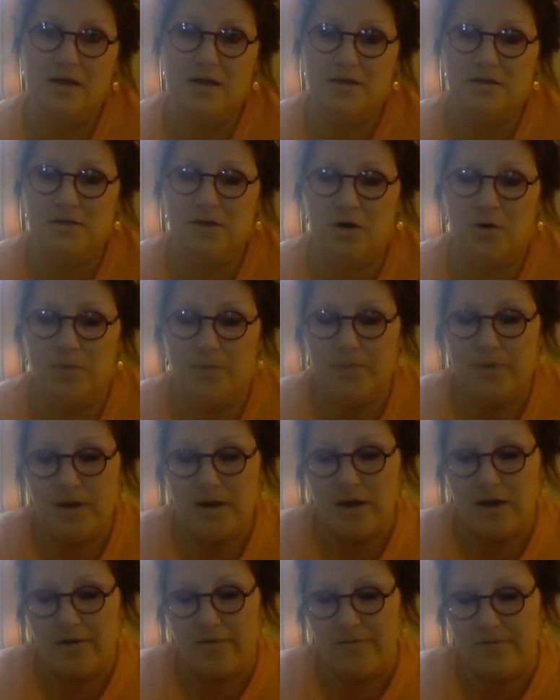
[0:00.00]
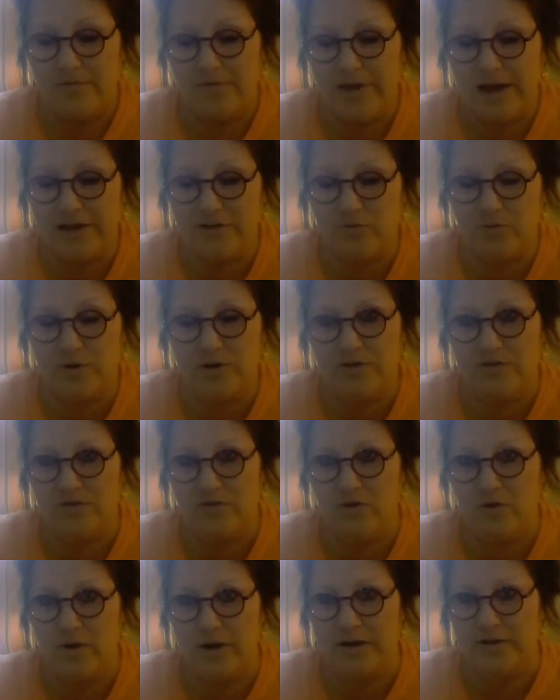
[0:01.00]
So that's what he's
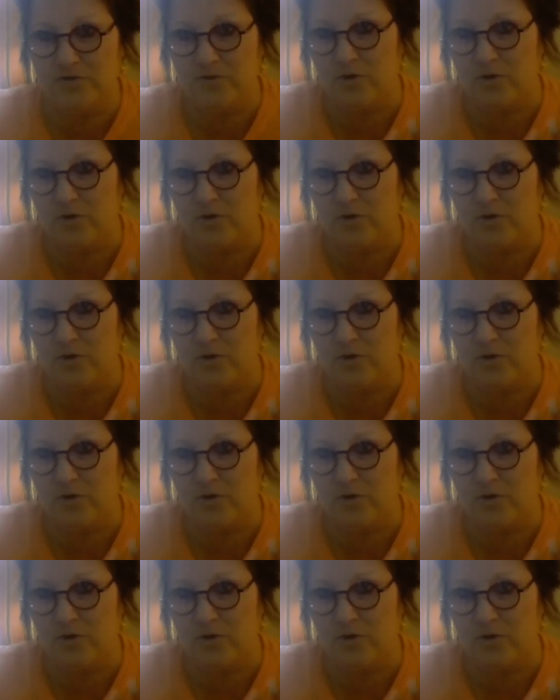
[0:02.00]
doing.